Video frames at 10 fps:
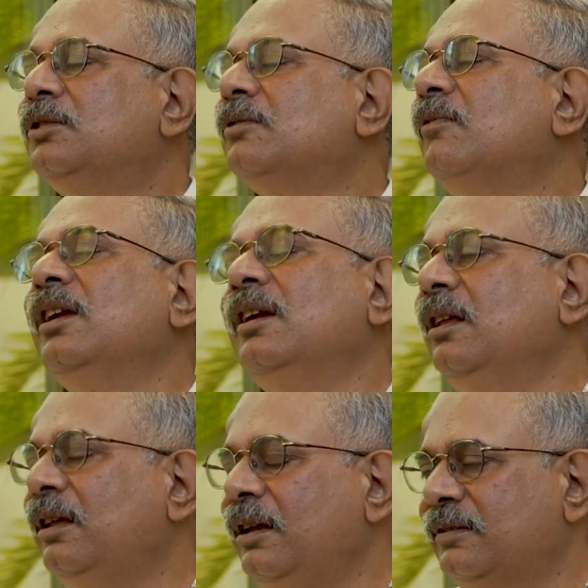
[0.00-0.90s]
It's very
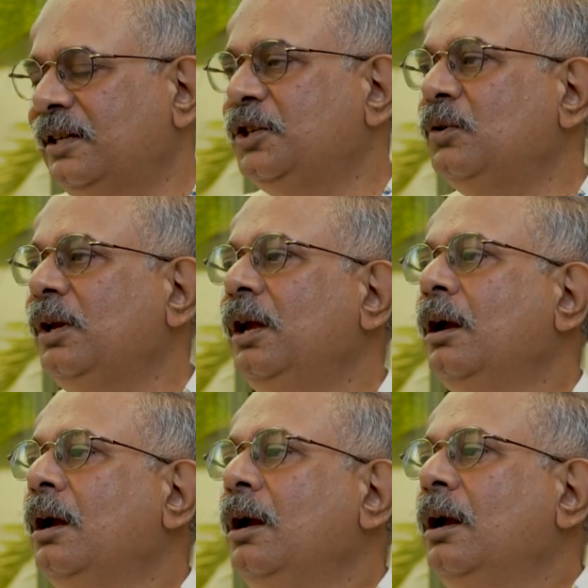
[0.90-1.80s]
hilarious, actually,
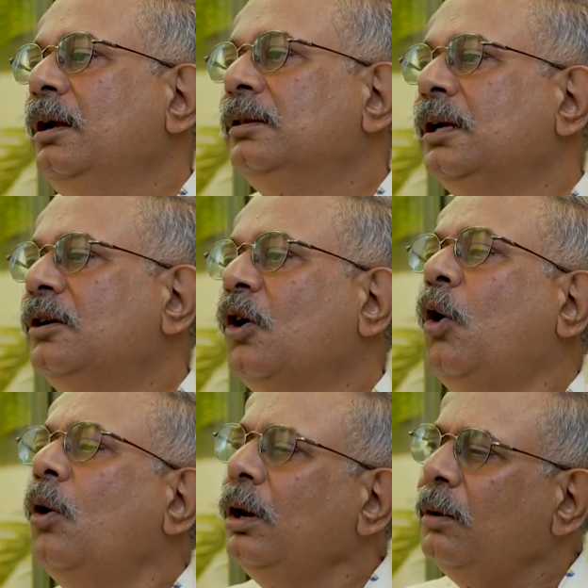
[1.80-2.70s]
that
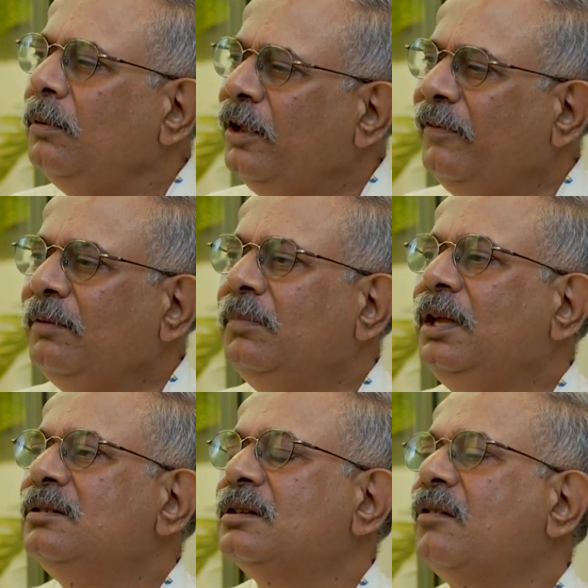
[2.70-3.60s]
all living
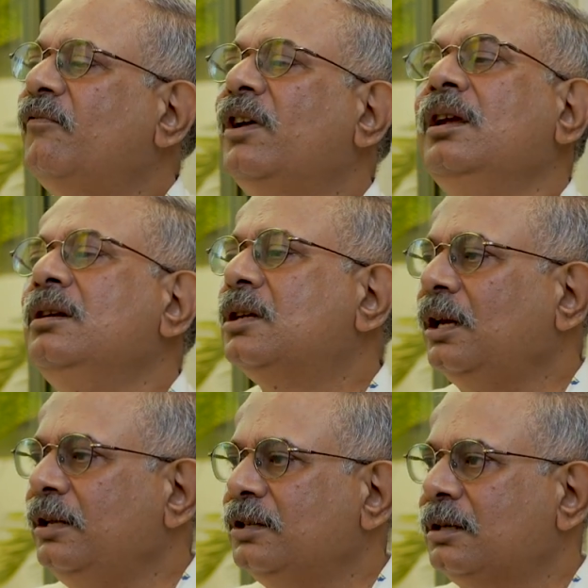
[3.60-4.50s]
beings are very
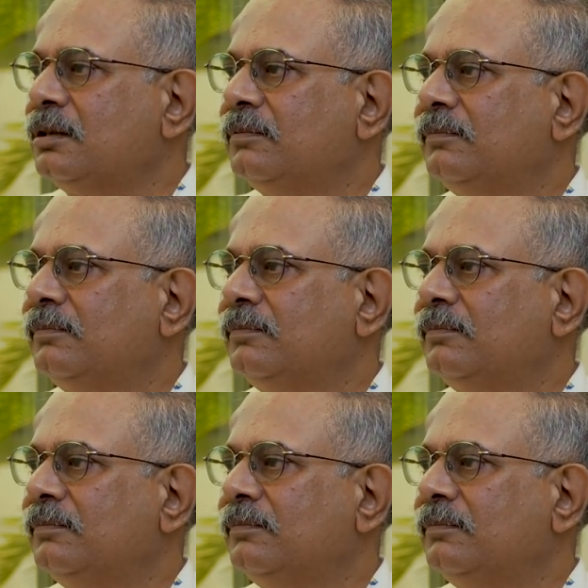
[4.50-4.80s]
intelligent.